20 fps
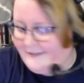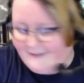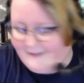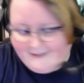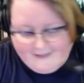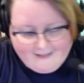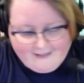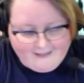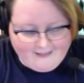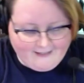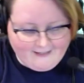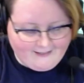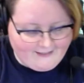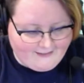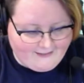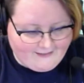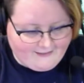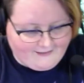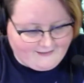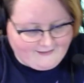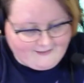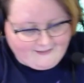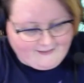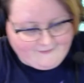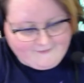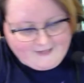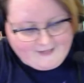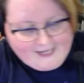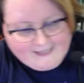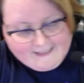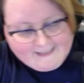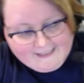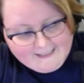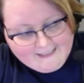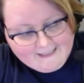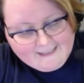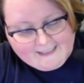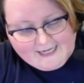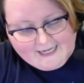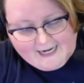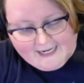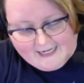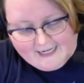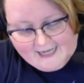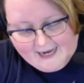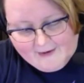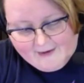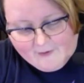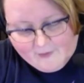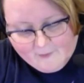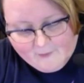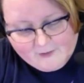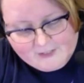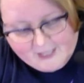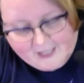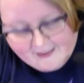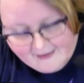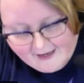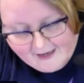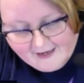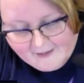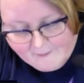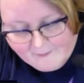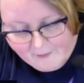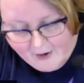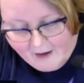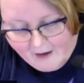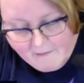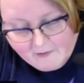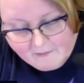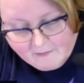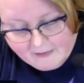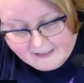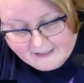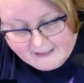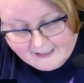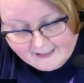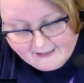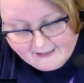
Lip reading: And if that didn't take an hour, which I think it probably did,